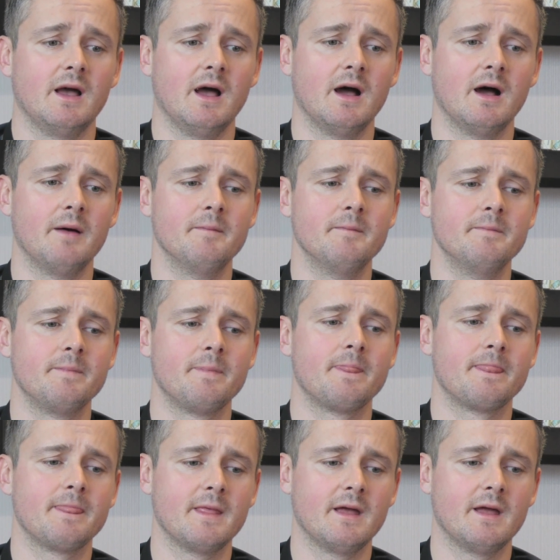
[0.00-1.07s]
um,
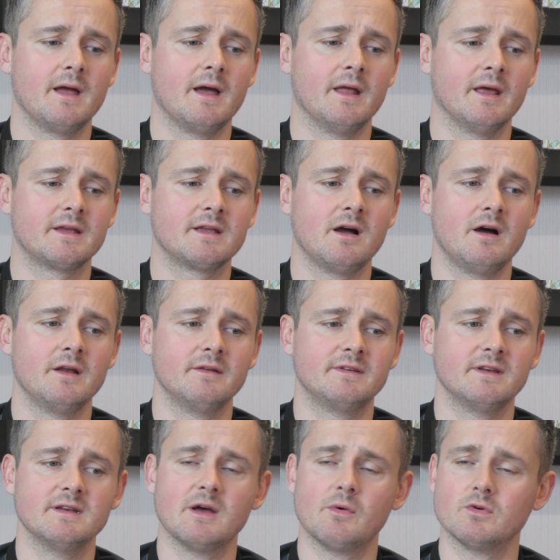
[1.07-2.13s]
and I kind of
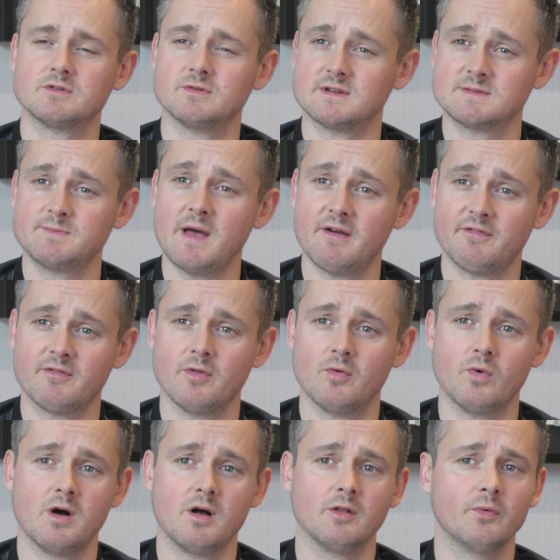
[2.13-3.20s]
didn't know what to expect from the
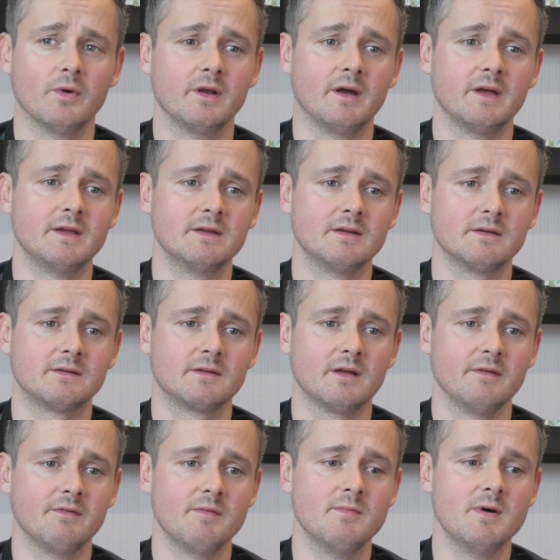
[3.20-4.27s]
world when I
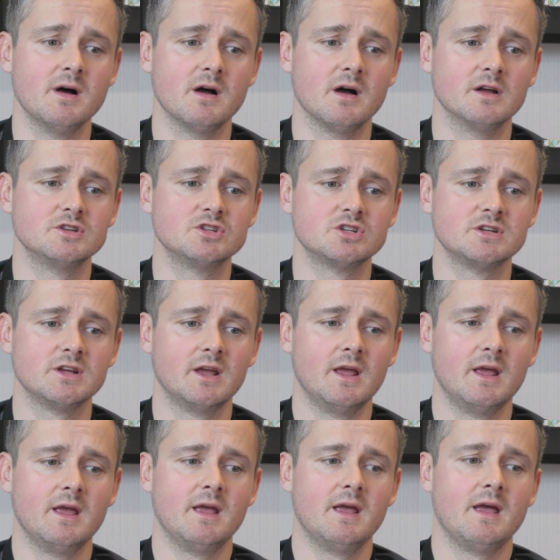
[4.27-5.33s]
kind of emerged.
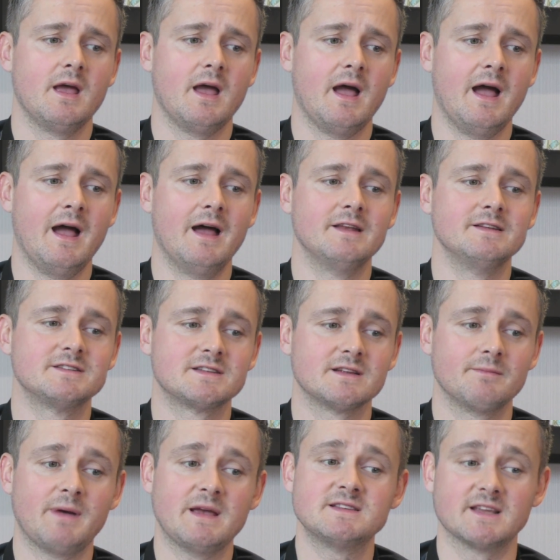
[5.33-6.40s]
And
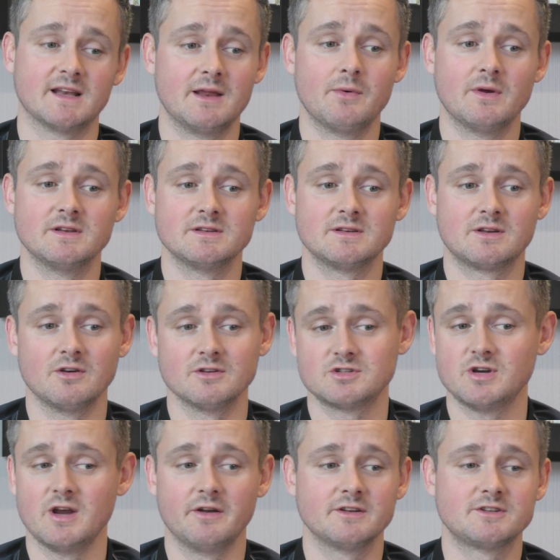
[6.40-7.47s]
basically, went got
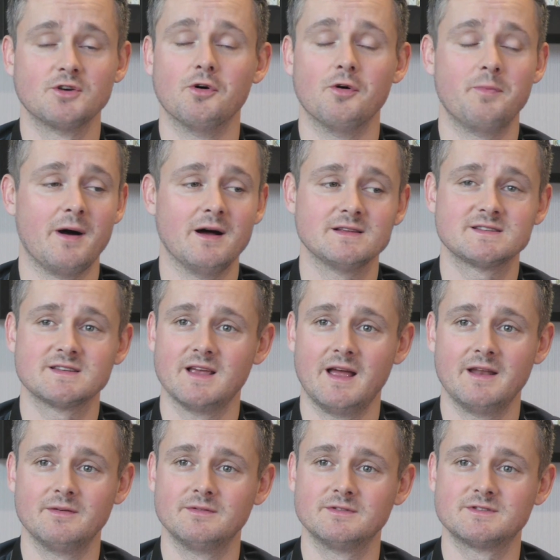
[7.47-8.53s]
straight on a tour bus
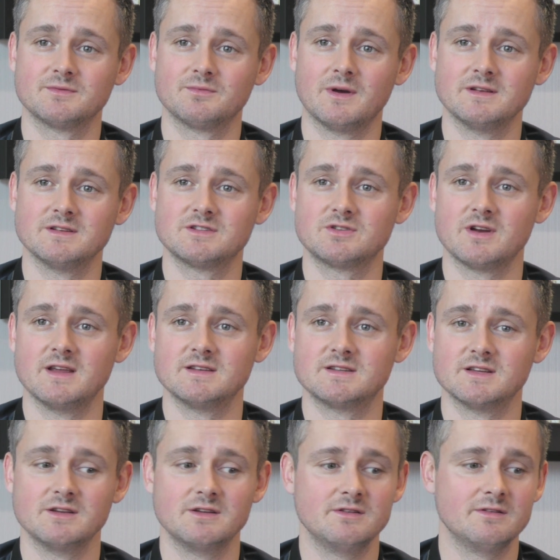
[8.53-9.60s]
and went straight
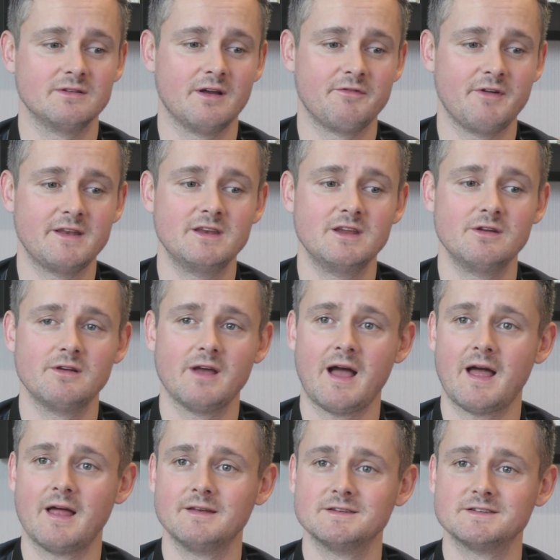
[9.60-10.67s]
to a venue
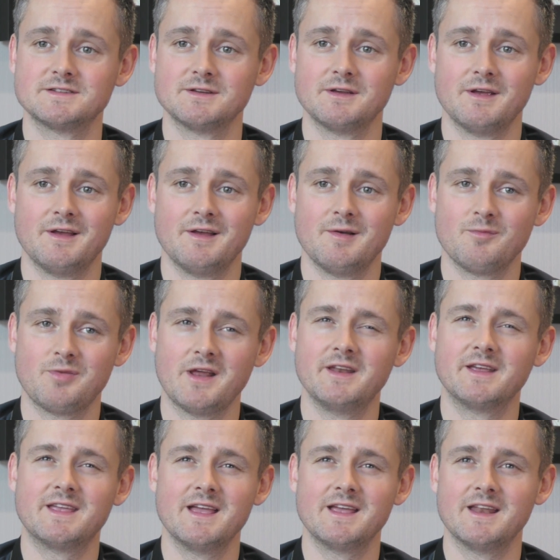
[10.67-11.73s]
and played
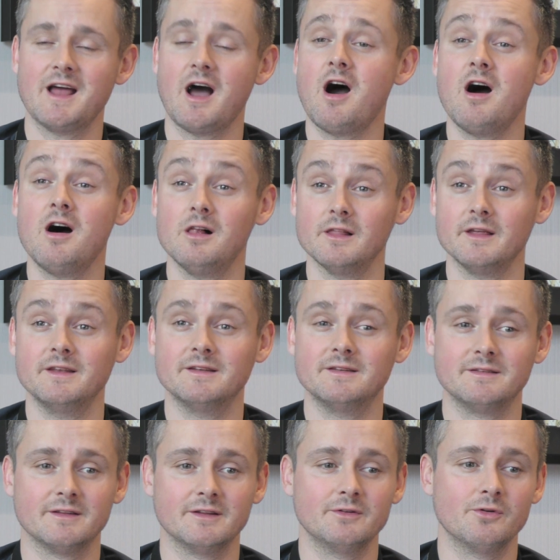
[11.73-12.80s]
a gig in Hull
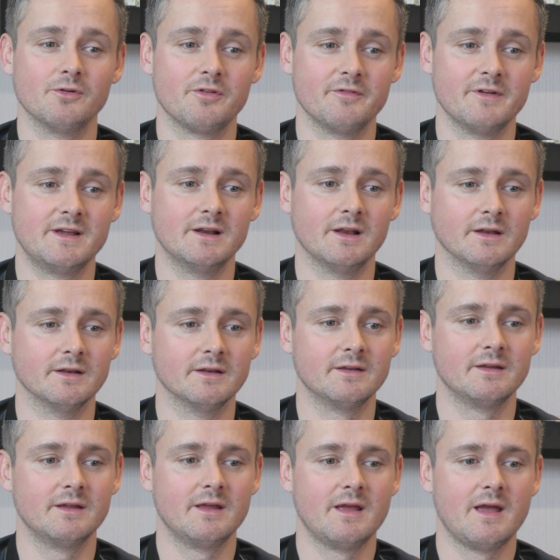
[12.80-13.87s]
in the north of England,
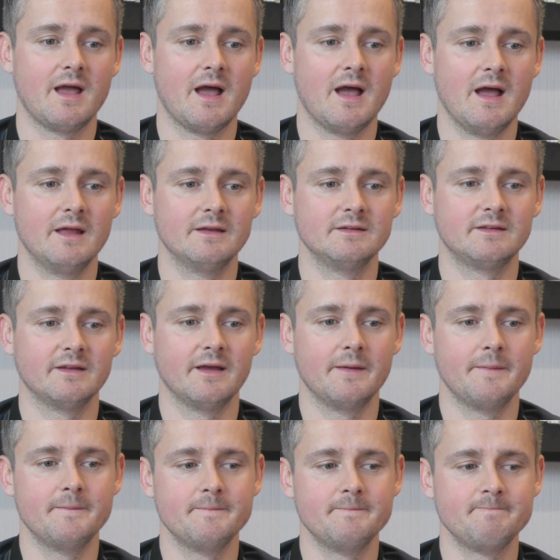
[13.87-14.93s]
mm-hmm. and.
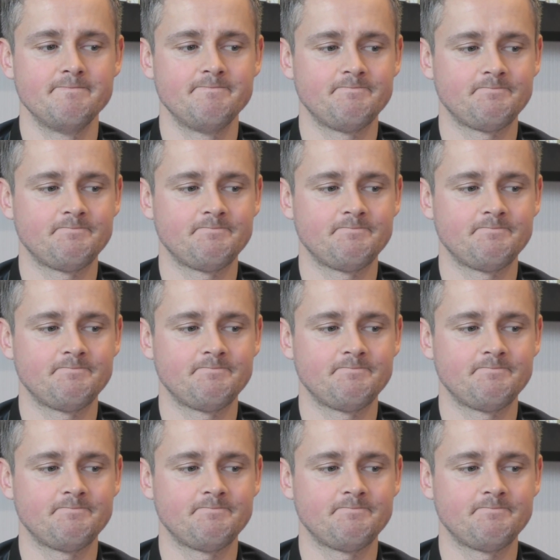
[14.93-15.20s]
Um,